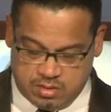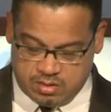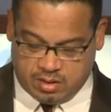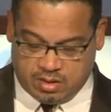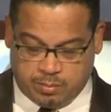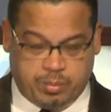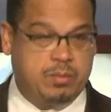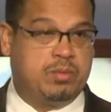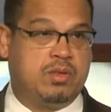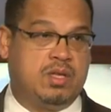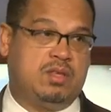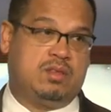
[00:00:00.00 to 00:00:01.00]
they're the
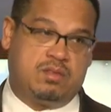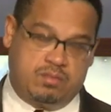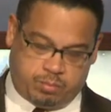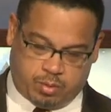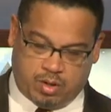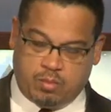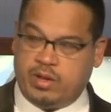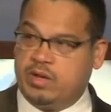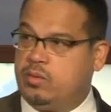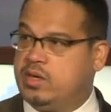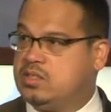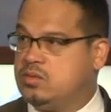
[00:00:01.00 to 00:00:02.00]
people that Paul Wade
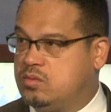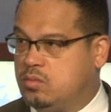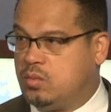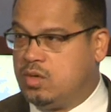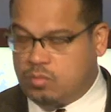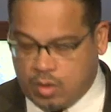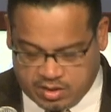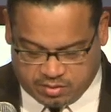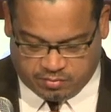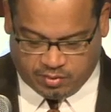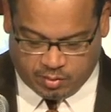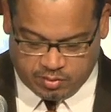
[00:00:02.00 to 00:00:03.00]
Rich wouldn't want to
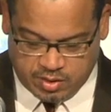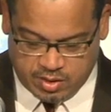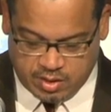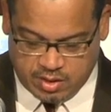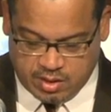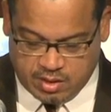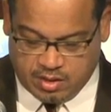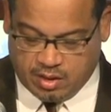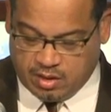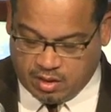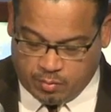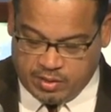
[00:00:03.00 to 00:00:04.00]
vote. They're
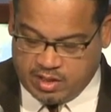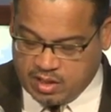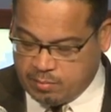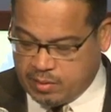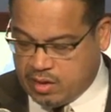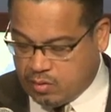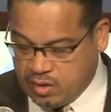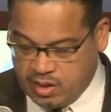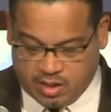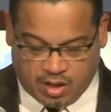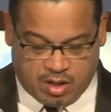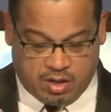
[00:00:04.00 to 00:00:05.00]
low-income, minority,
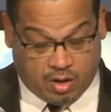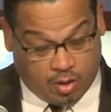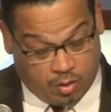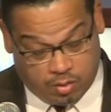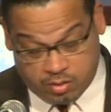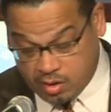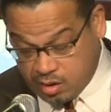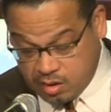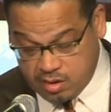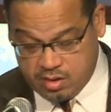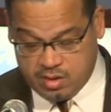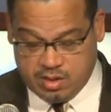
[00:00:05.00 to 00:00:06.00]
young, older.
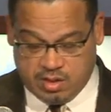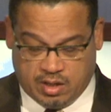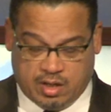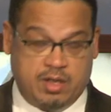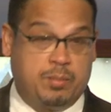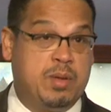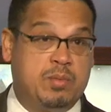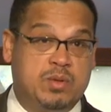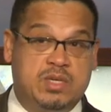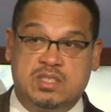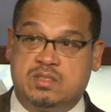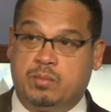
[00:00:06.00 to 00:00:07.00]
They're people
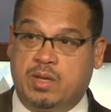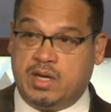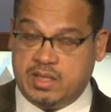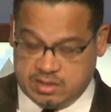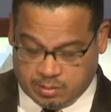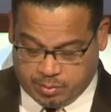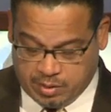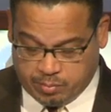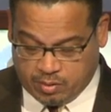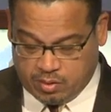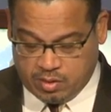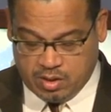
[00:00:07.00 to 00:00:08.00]
with disabilities. They're
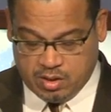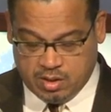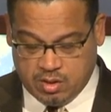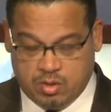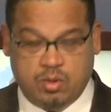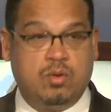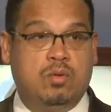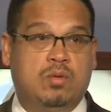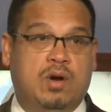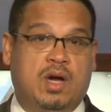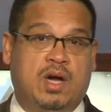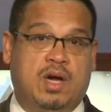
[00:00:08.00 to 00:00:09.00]
people
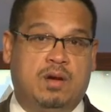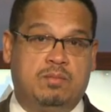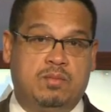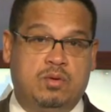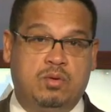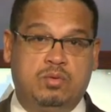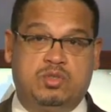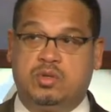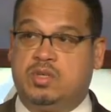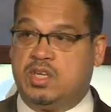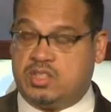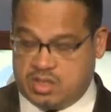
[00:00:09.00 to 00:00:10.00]
who
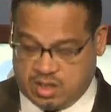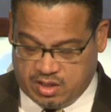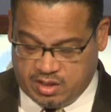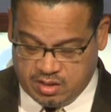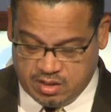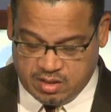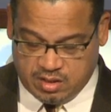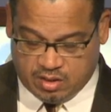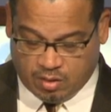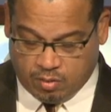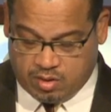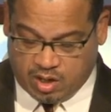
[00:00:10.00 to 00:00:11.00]
traditionally
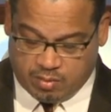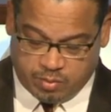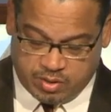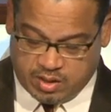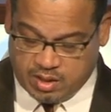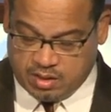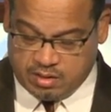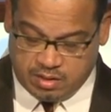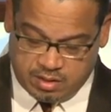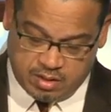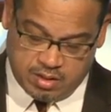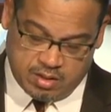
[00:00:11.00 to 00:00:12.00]
don't come within,
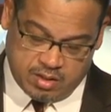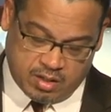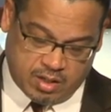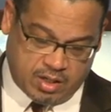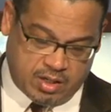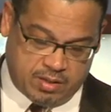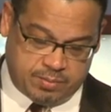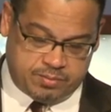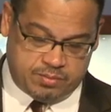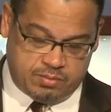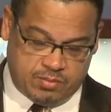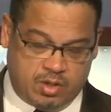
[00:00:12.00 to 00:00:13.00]

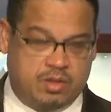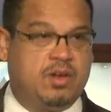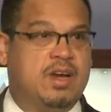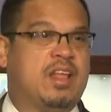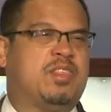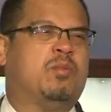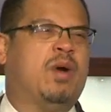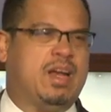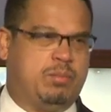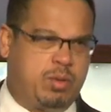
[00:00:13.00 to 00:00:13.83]
they're not the right